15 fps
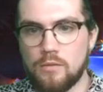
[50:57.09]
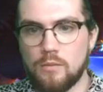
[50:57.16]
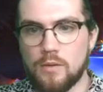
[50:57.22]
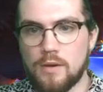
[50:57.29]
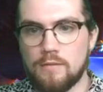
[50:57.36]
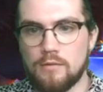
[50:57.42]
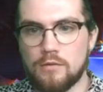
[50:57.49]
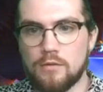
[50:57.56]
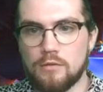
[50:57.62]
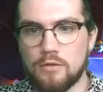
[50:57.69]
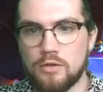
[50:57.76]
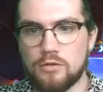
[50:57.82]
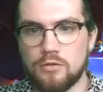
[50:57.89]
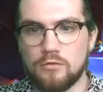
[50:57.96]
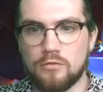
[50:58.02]
Whenever another
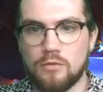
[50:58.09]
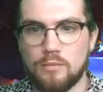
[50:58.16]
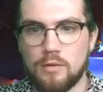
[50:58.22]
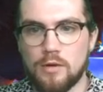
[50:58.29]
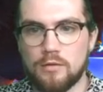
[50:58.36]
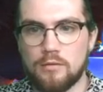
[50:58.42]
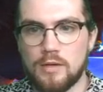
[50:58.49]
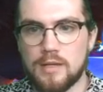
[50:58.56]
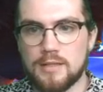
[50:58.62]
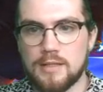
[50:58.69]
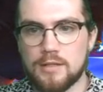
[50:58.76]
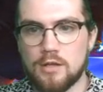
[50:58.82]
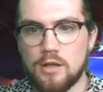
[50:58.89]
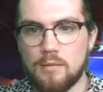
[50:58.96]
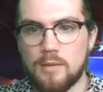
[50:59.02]
creature you control with power 2 or less deals
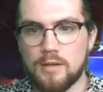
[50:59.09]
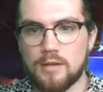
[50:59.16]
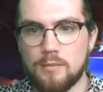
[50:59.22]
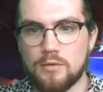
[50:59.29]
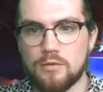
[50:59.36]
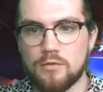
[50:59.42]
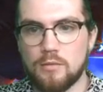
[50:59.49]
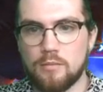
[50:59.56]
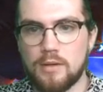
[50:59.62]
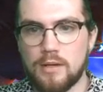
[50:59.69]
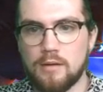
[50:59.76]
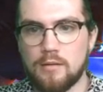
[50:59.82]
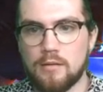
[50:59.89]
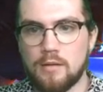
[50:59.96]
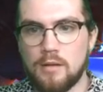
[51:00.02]
combat damage to a
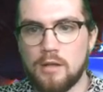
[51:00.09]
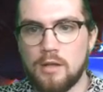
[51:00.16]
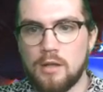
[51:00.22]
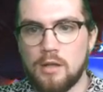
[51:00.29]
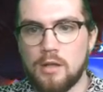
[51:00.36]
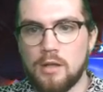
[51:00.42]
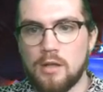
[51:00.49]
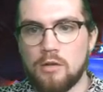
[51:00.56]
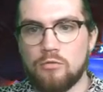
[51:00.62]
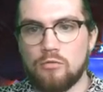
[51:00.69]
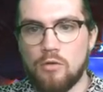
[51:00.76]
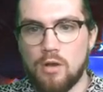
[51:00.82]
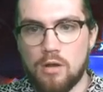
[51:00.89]
player, draw a